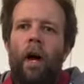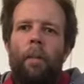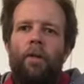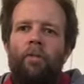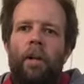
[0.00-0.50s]

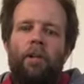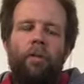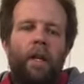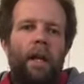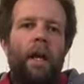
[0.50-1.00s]
It's really
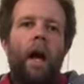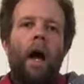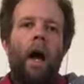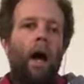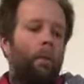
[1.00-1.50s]
tricky,
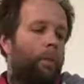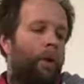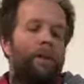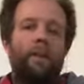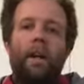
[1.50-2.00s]

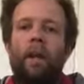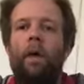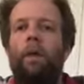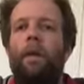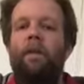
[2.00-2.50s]
but I did it
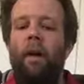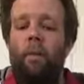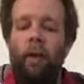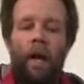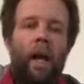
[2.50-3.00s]
anyway, pinged it
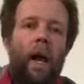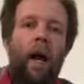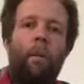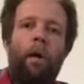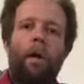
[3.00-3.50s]
up on here.
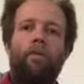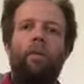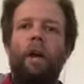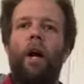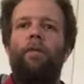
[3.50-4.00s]
And I was
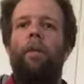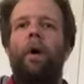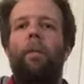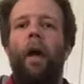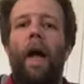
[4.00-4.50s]
really
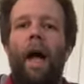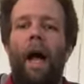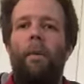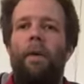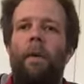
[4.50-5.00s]
overwhelmed by
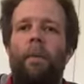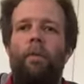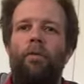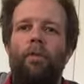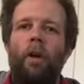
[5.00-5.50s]
how many
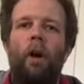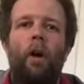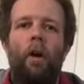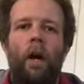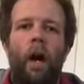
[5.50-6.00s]
people took it
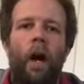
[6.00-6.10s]
on.